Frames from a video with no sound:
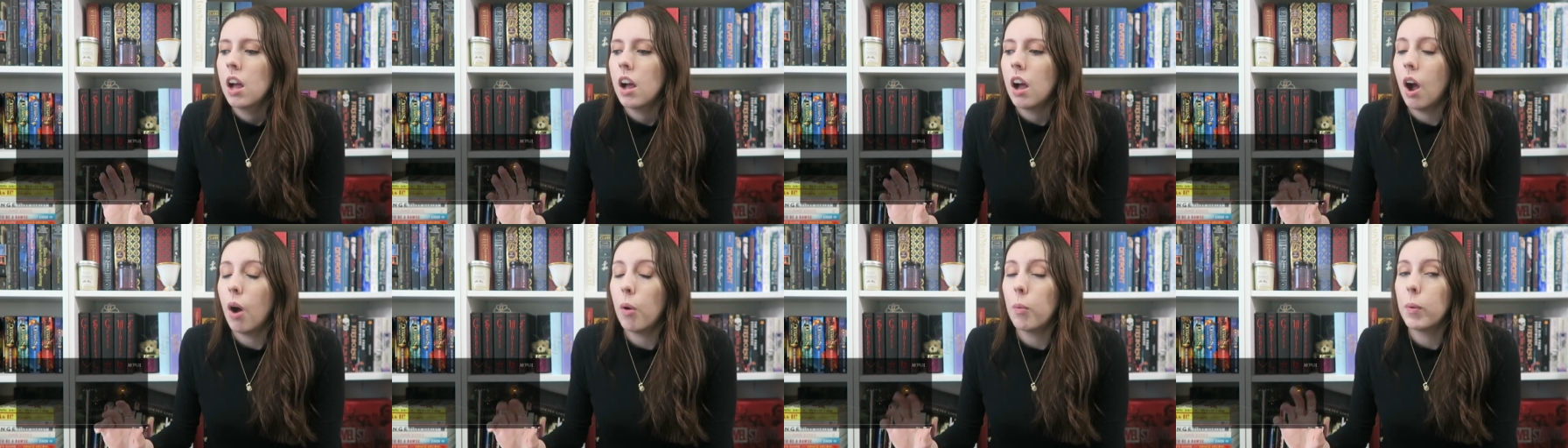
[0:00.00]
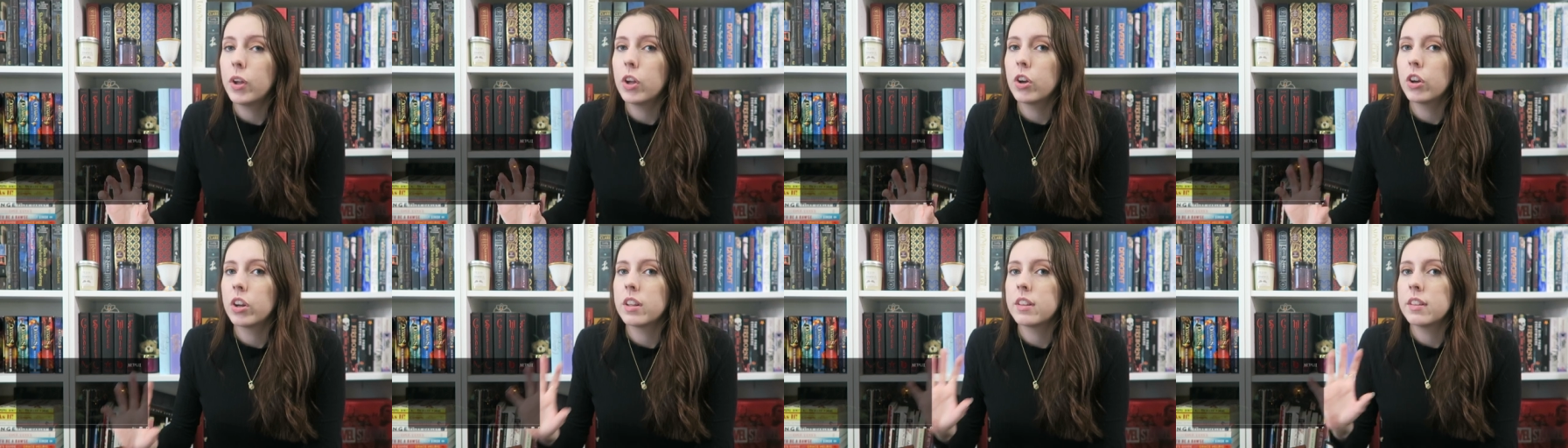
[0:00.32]
Are
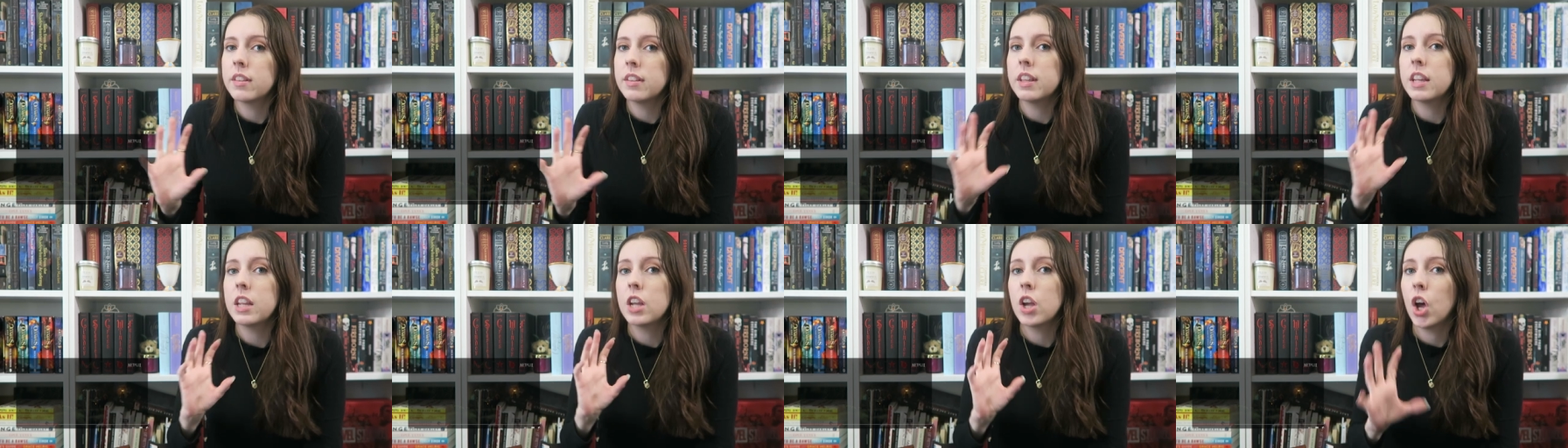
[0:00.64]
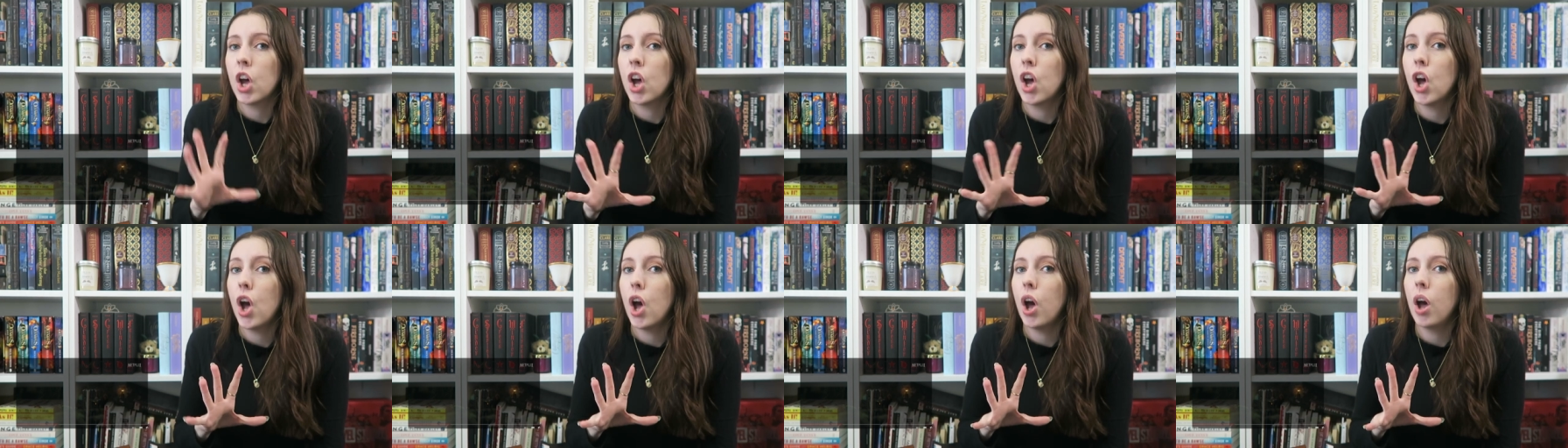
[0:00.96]
we gonna see
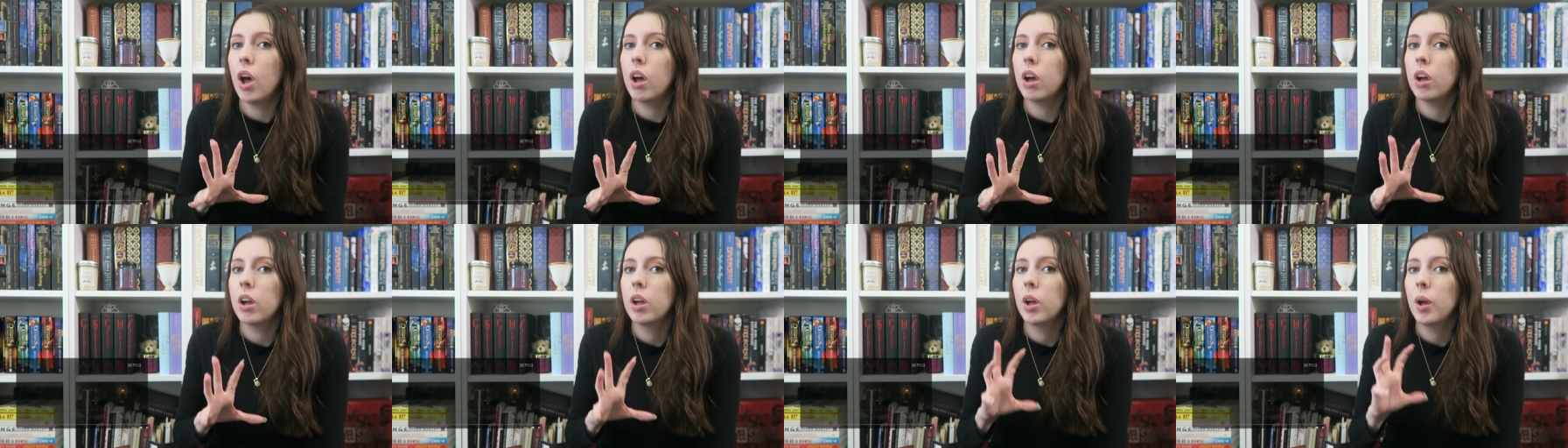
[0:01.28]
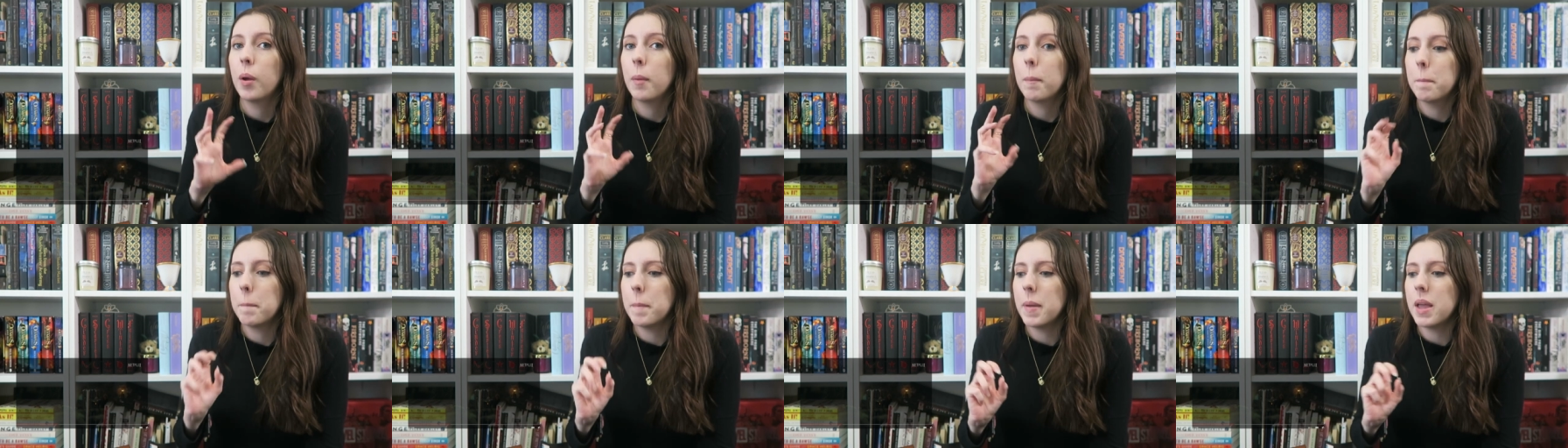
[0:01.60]
her
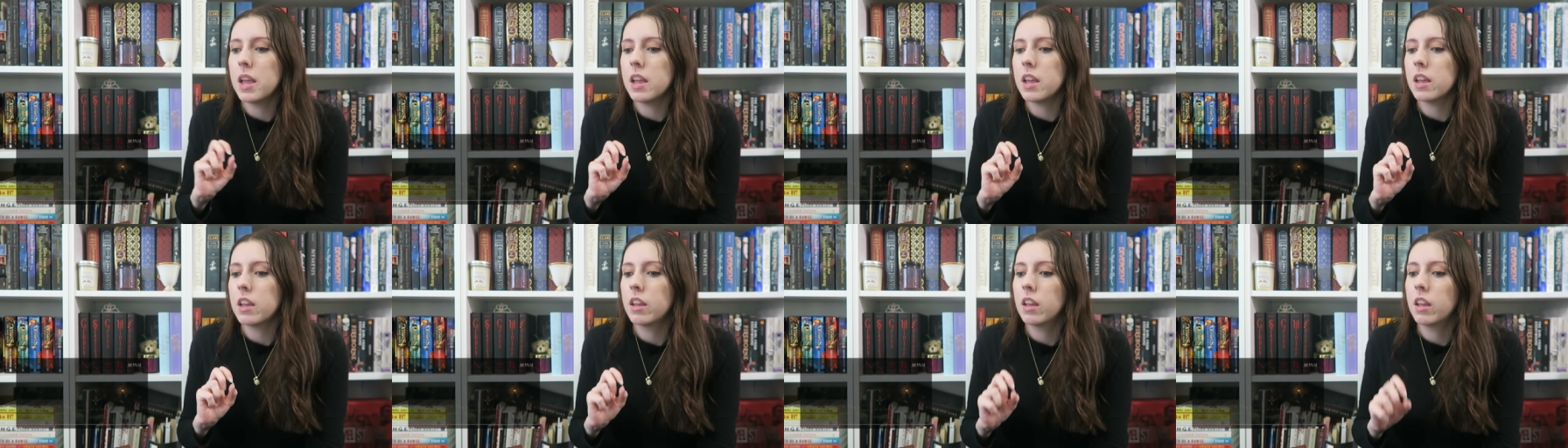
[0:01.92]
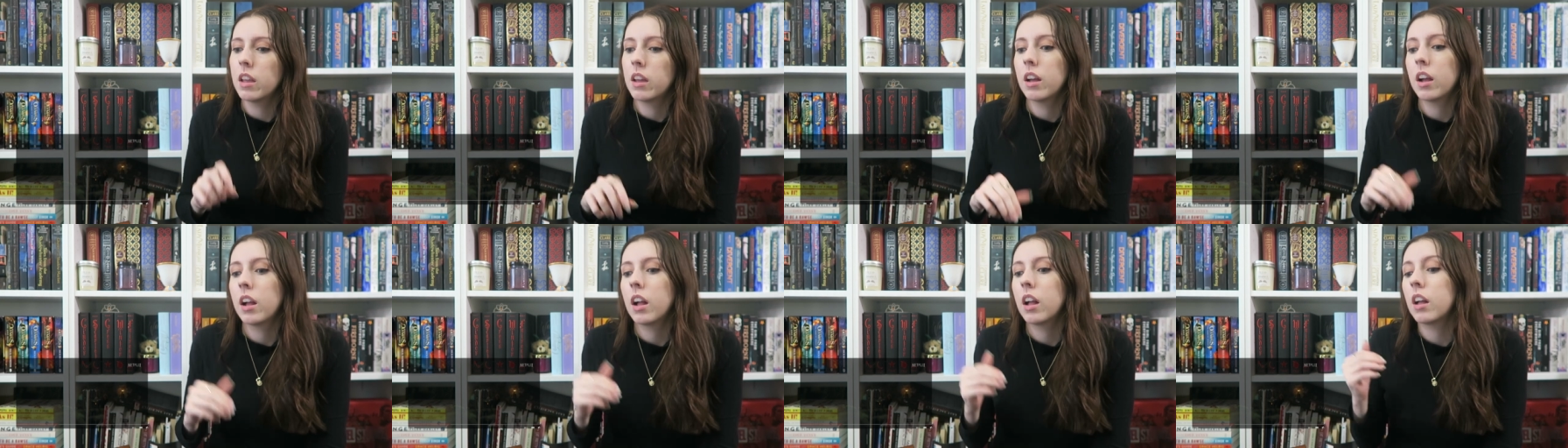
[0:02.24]

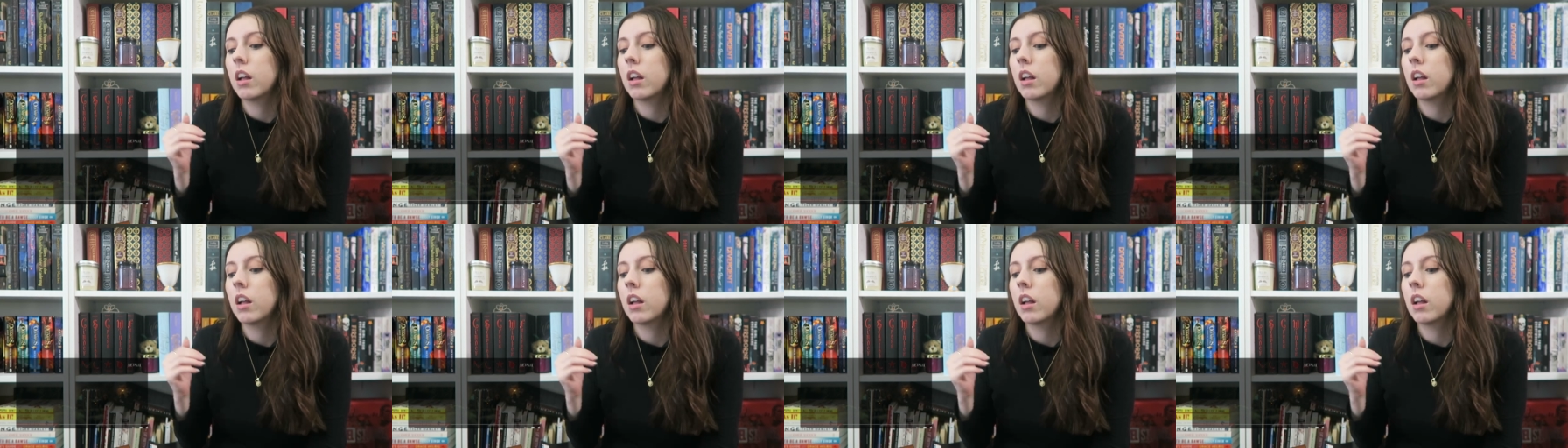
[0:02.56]
big